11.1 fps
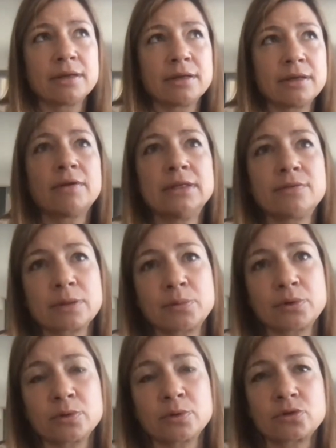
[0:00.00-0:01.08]
very different
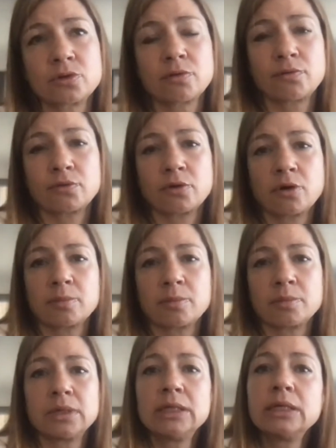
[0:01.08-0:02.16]
approach from